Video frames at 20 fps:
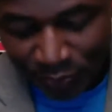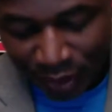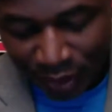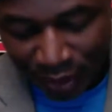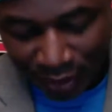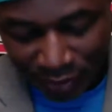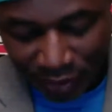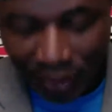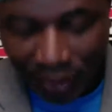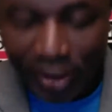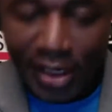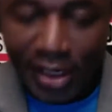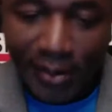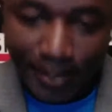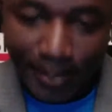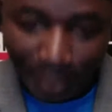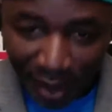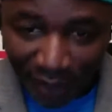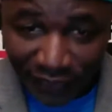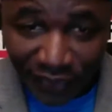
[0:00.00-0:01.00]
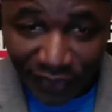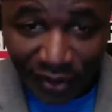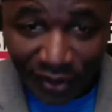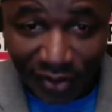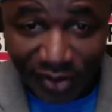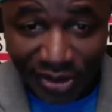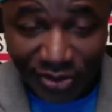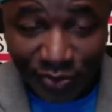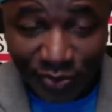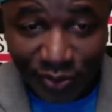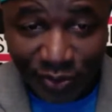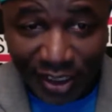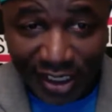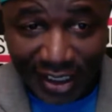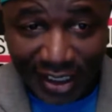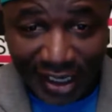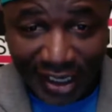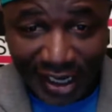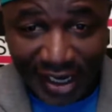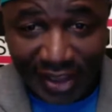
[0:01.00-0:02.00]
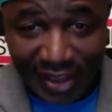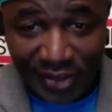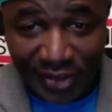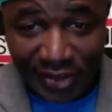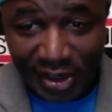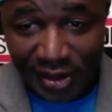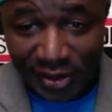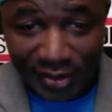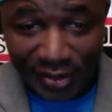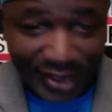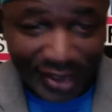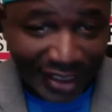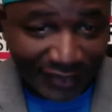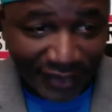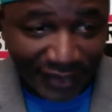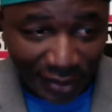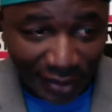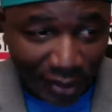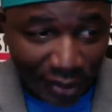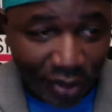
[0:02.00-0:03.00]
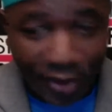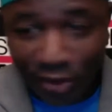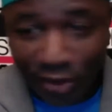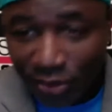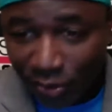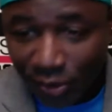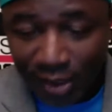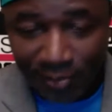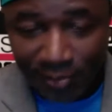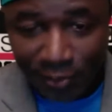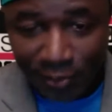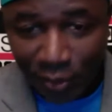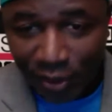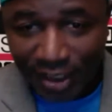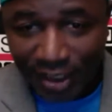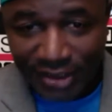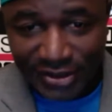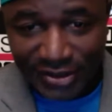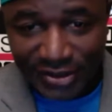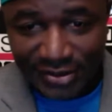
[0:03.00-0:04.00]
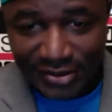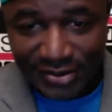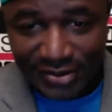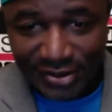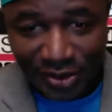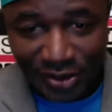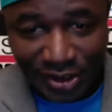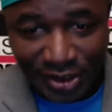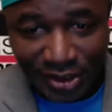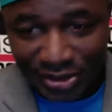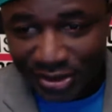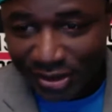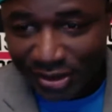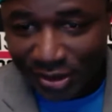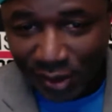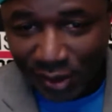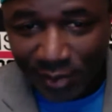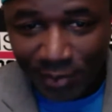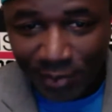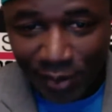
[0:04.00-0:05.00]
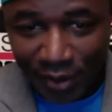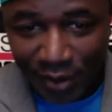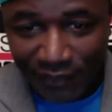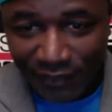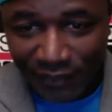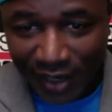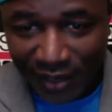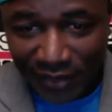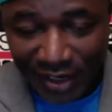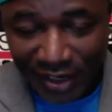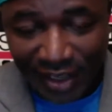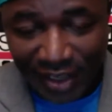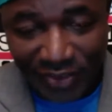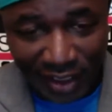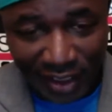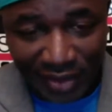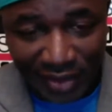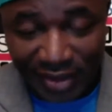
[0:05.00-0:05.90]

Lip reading: they're in Buffalo this week, and they're giving 3 points. So they're just a 3-point favorite. I think they're